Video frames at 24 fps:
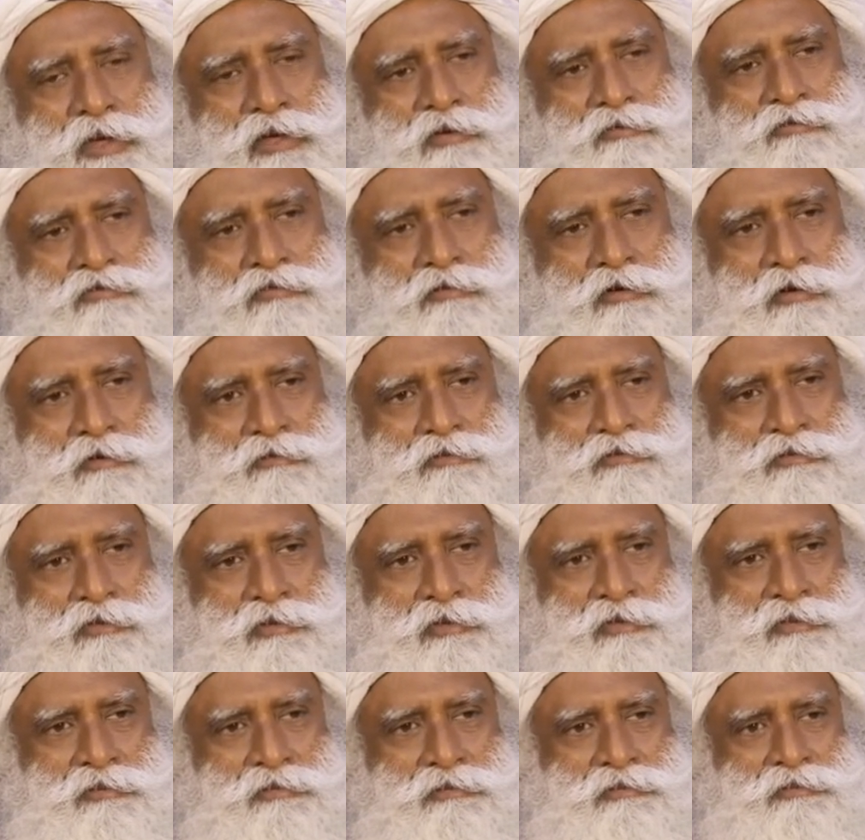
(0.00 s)
fearful.
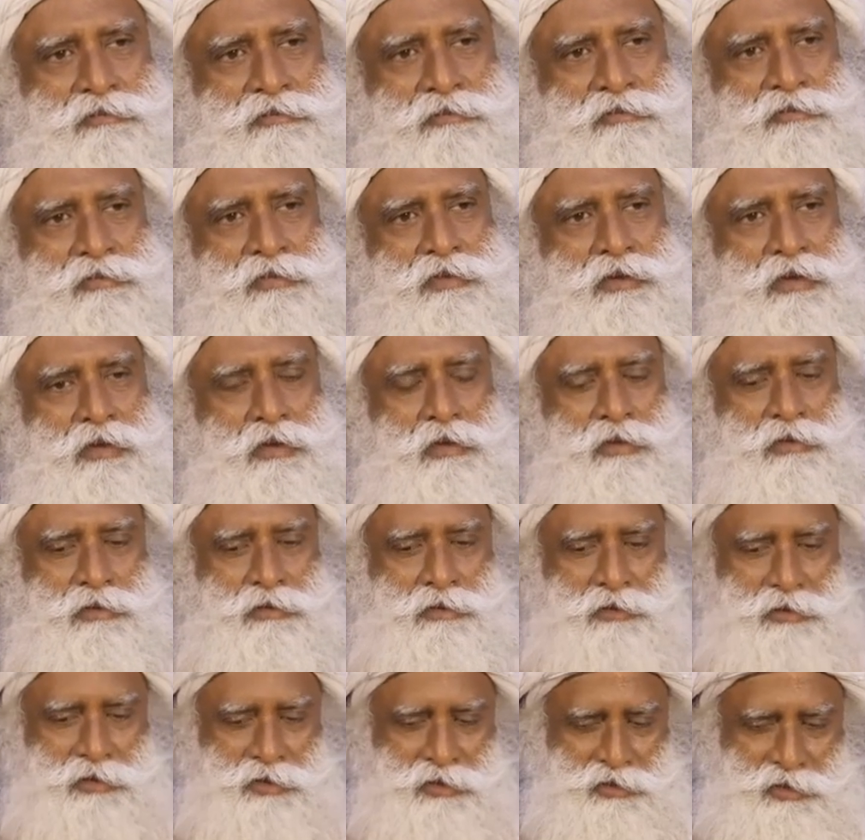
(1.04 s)

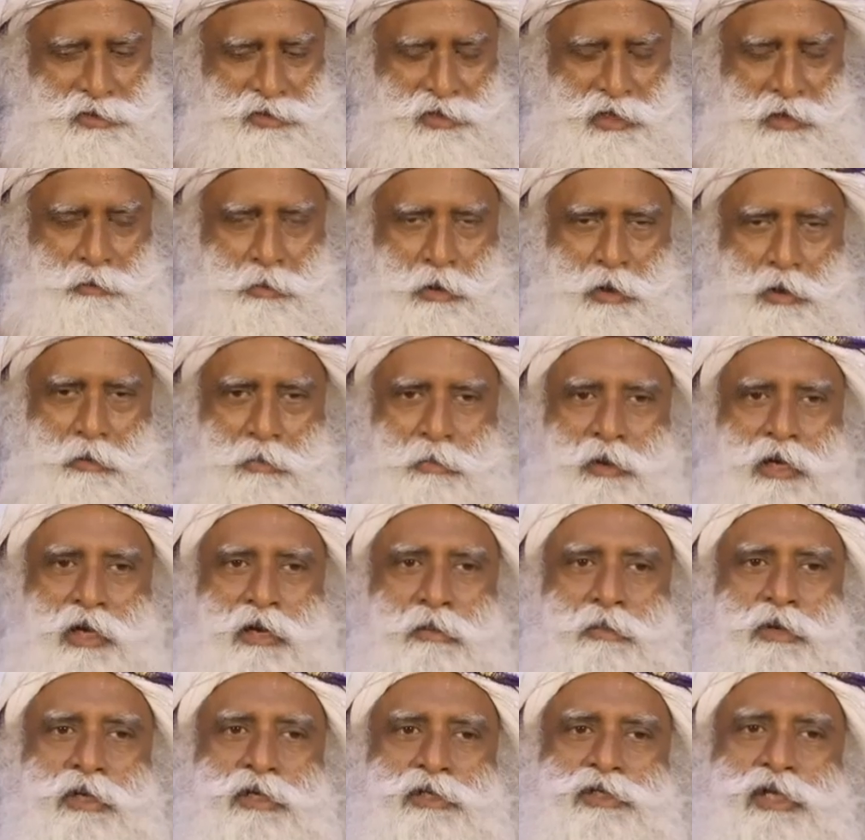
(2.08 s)
This is about
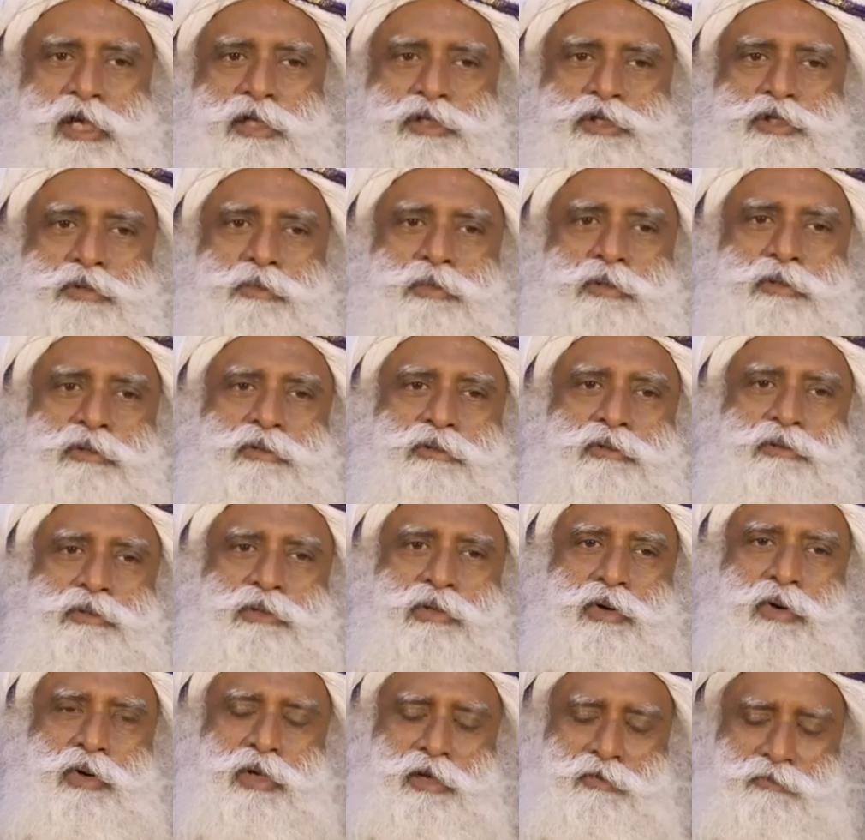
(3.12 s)
becoming sensible,
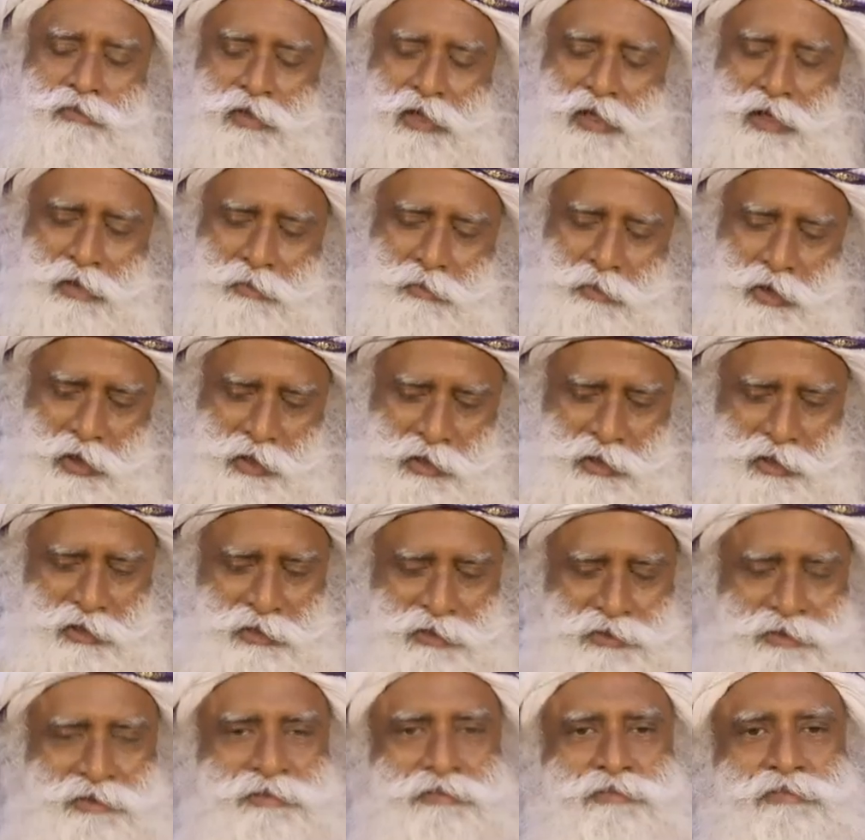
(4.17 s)
knowing we are mortal,
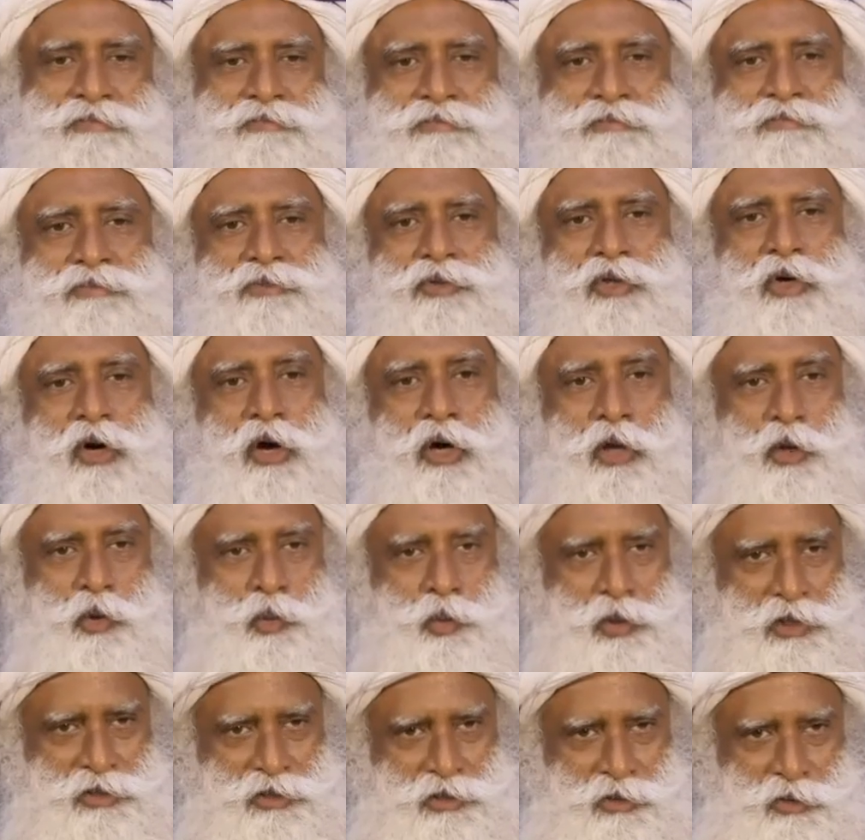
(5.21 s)

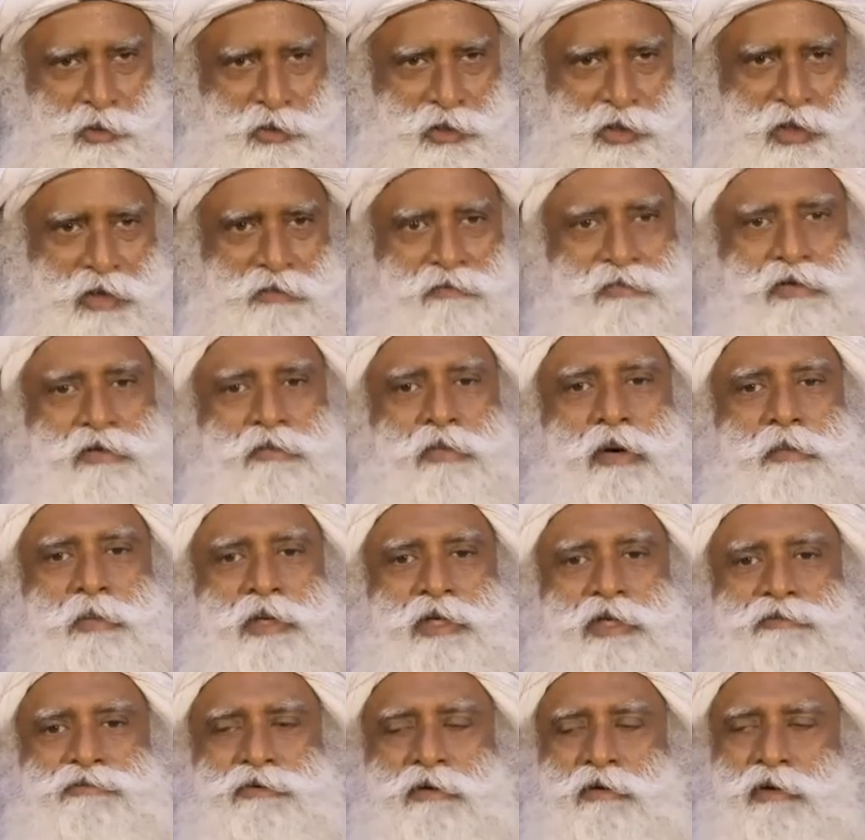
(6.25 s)
always knowing every moment
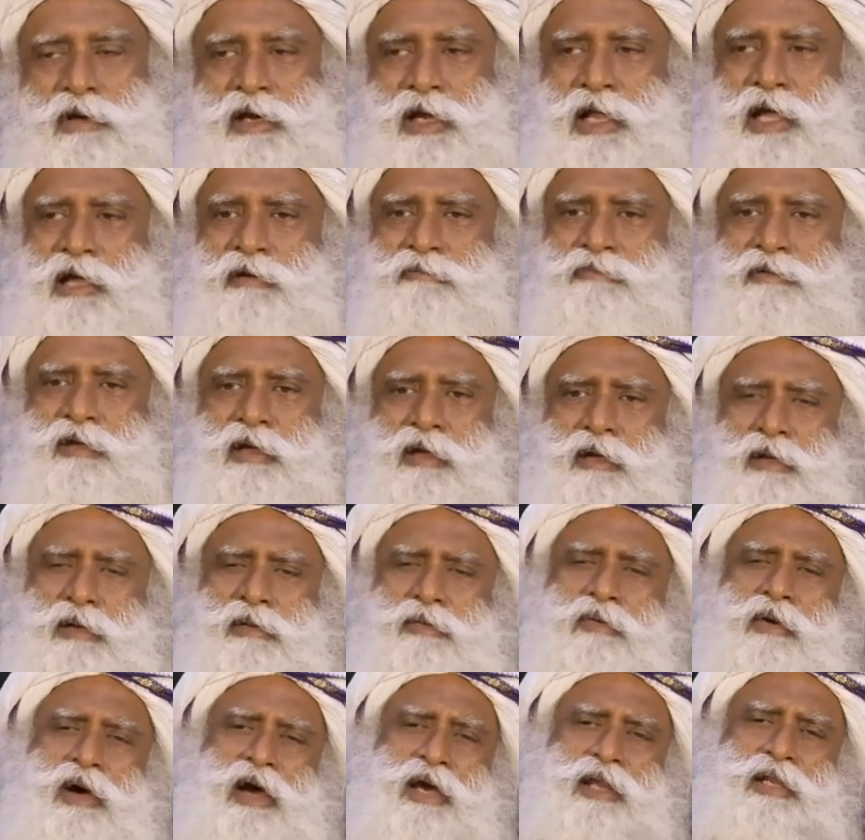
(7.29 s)
of our life,
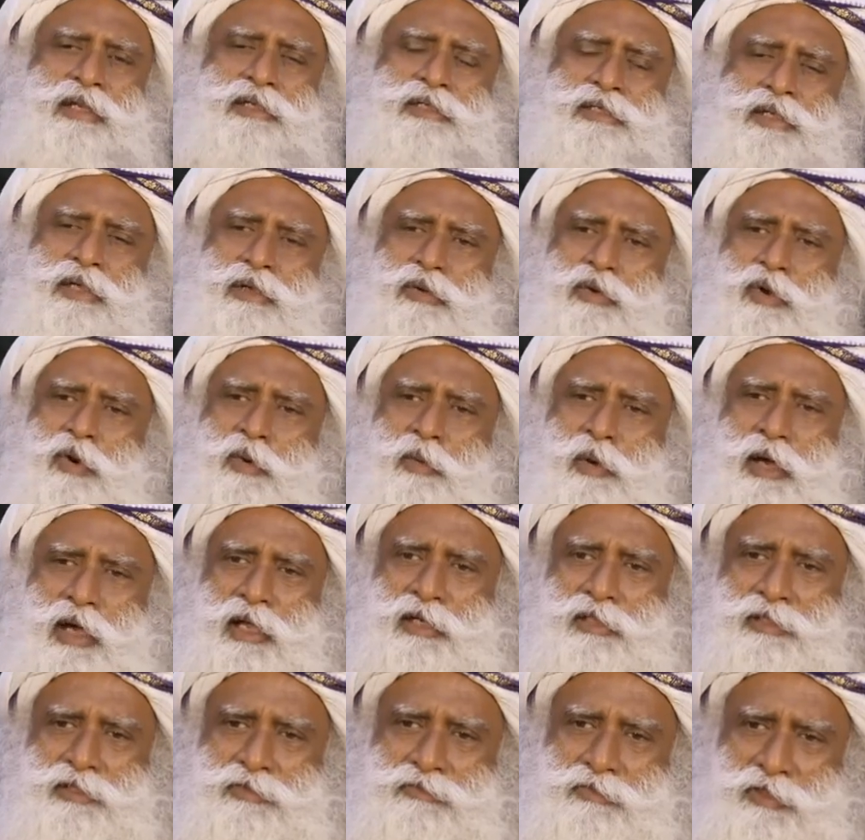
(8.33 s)
virus or no
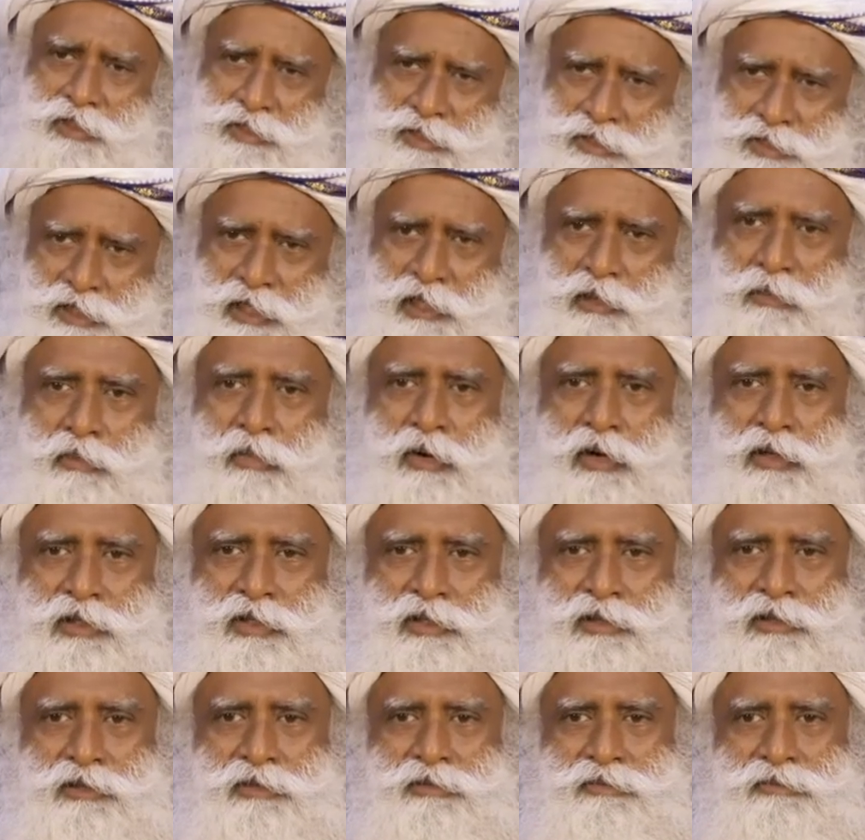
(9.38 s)
virus, we are still
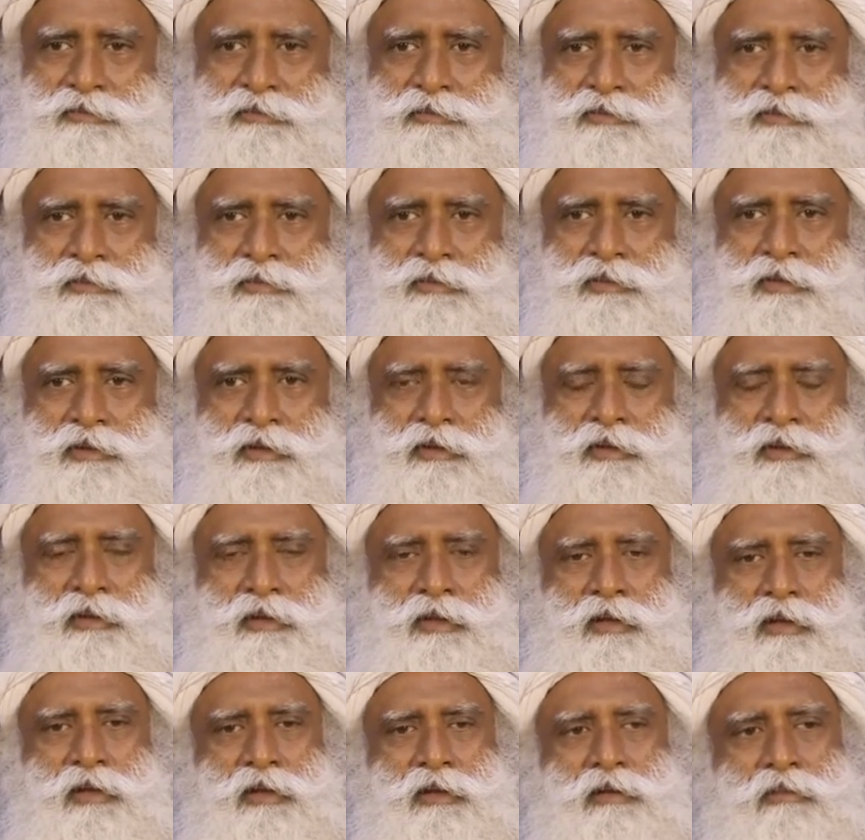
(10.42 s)
mortal.
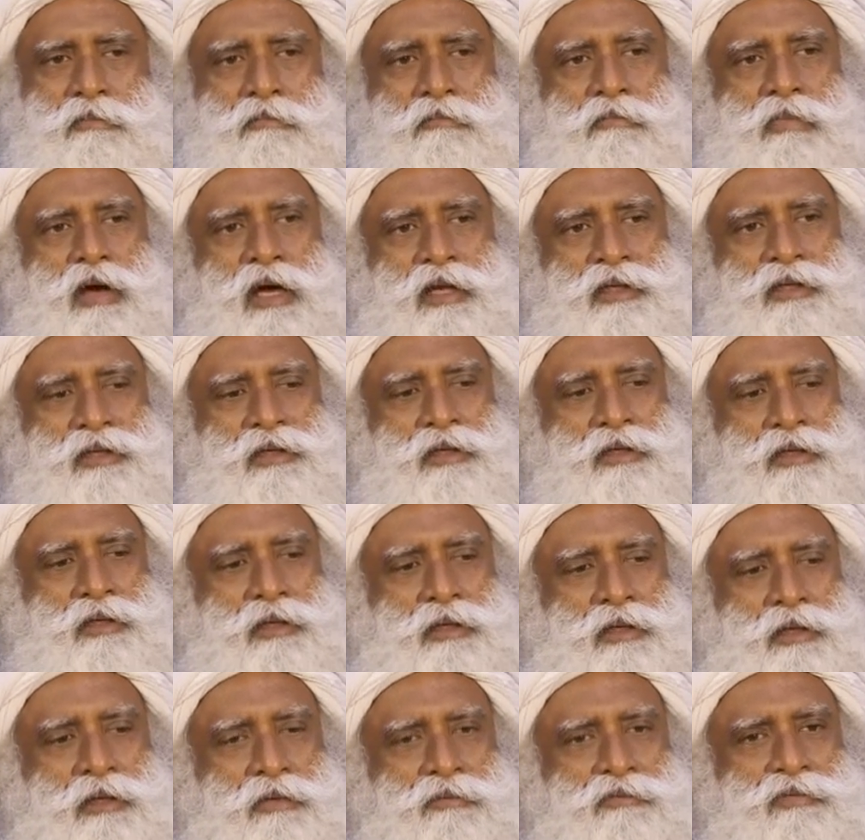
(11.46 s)
But
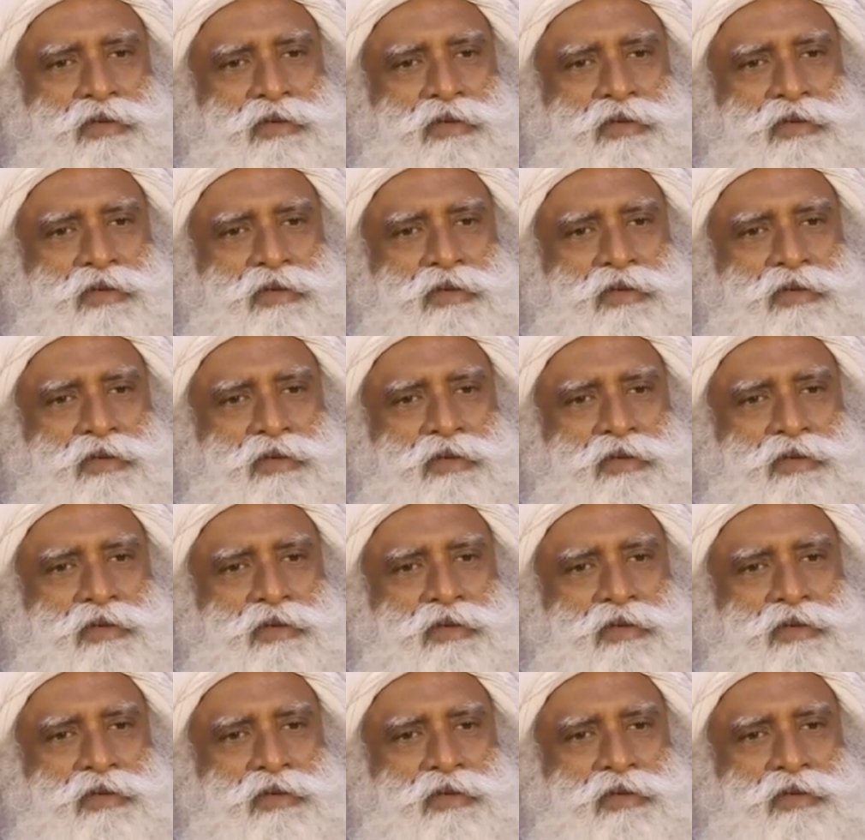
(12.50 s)
with